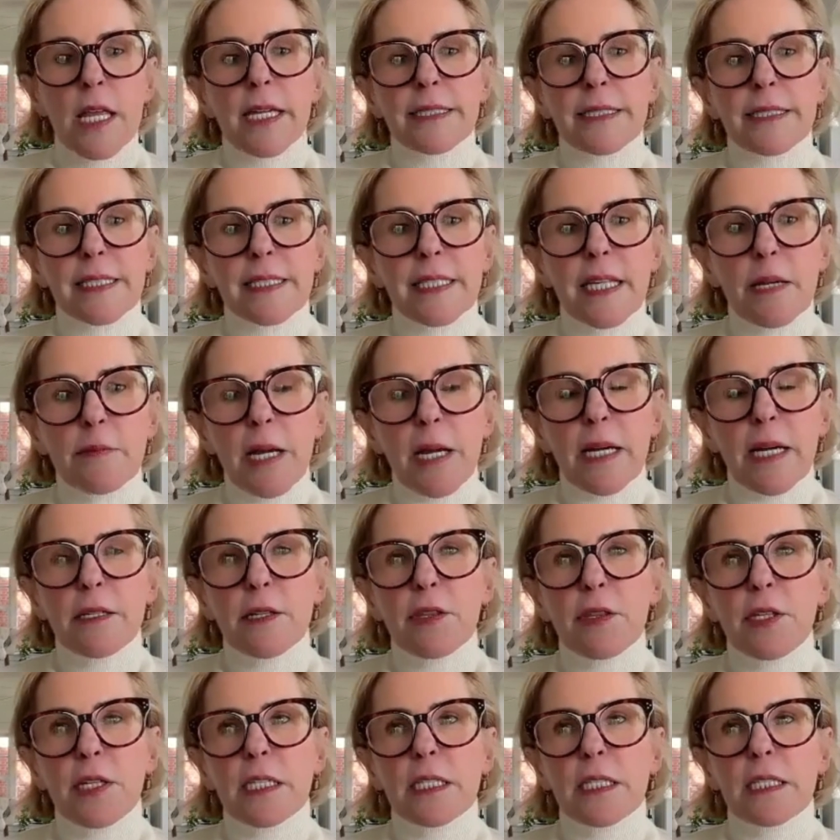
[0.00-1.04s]
it's the same kind
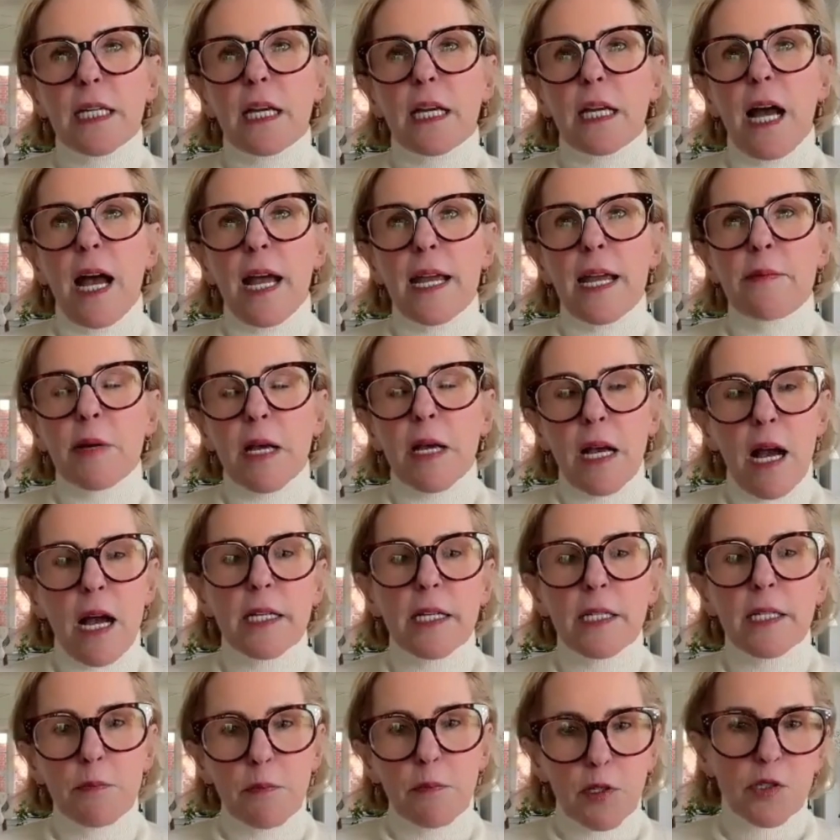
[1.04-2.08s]
of thing. It's like, I am a
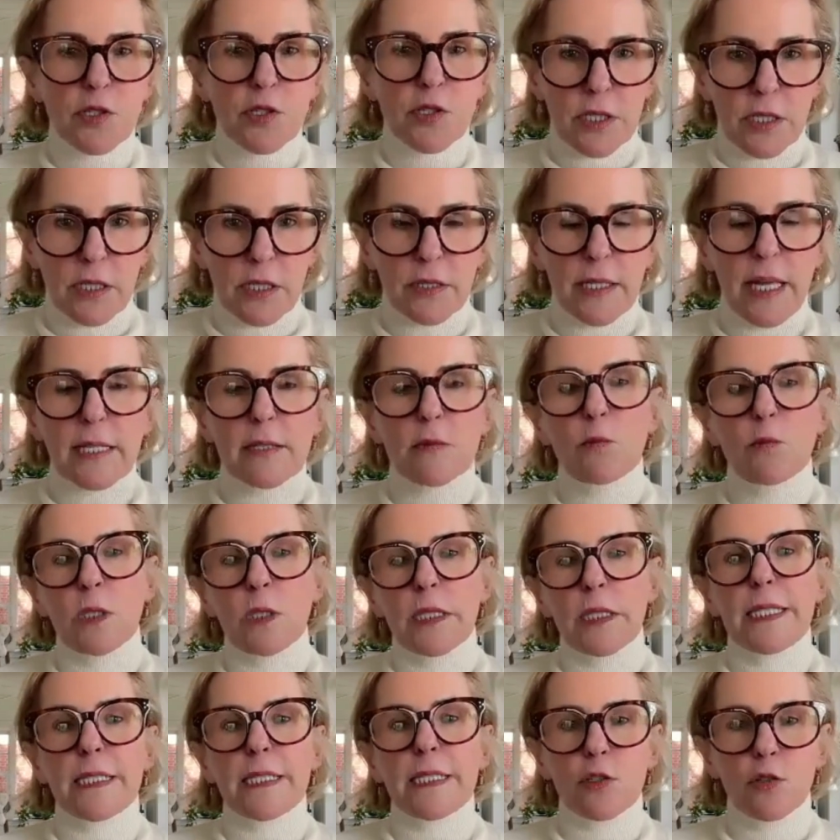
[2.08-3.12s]
kind person. That
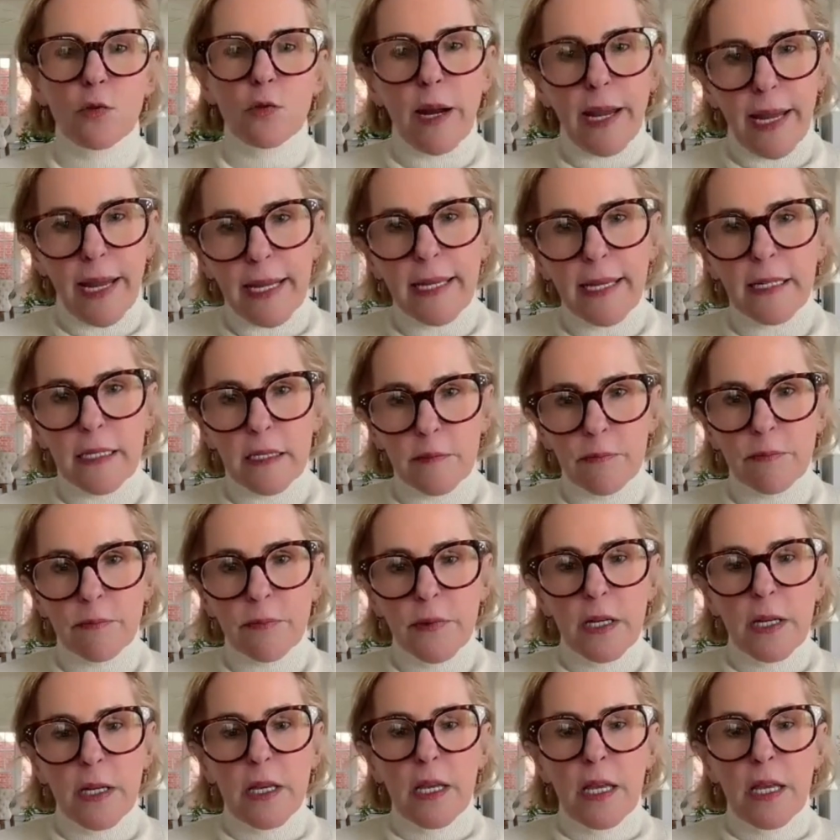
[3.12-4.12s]
really is who I am.